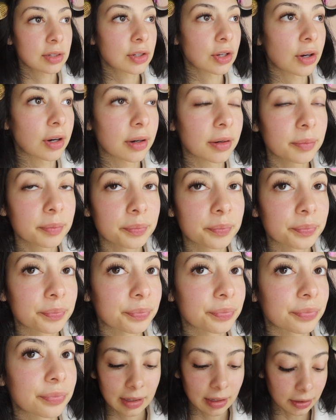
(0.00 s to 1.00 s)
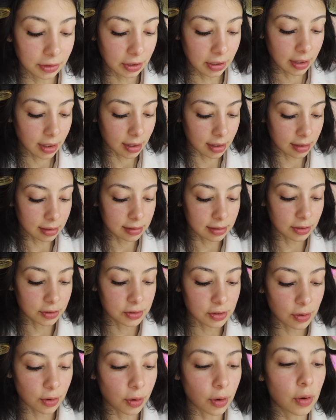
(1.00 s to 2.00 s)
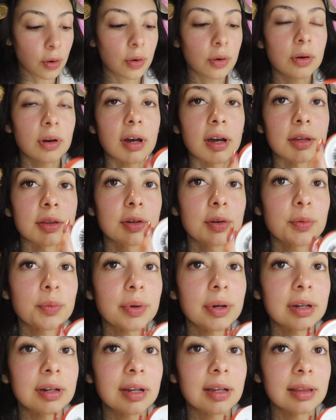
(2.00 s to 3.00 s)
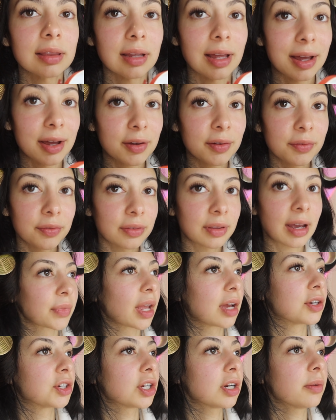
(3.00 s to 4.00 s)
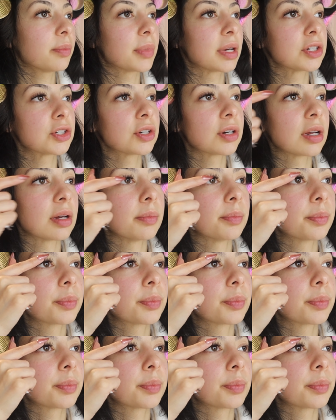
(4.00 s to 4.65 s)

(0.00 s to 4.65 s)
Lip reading: is her. The thing is, there's a whole other one left. I should have measured it,